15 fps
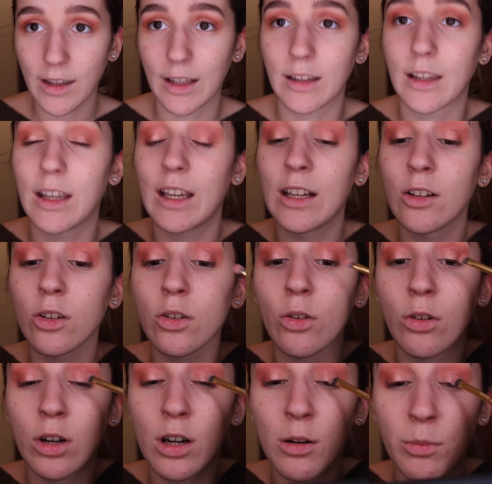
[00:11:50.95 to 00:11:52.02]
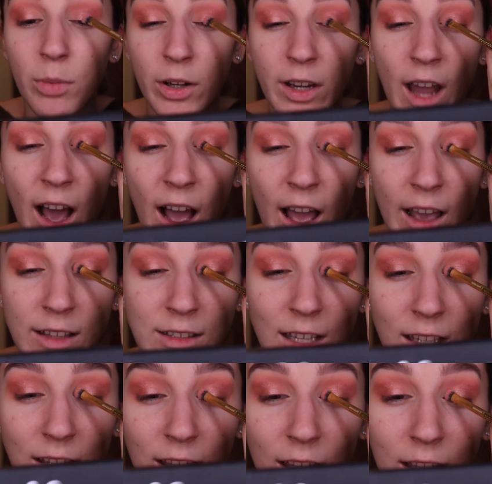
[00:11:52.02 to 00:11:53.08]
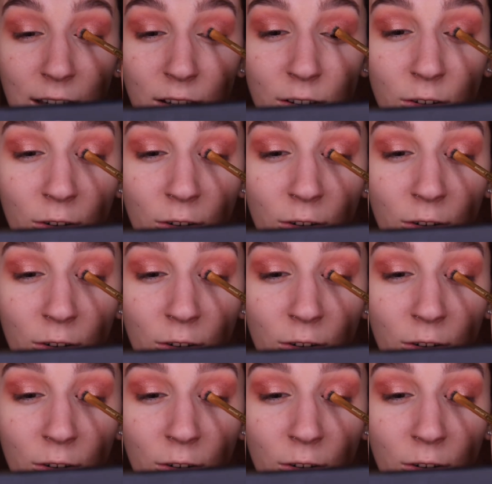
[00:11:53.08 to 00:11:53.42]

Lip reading: like the inner corner, but not as like the inner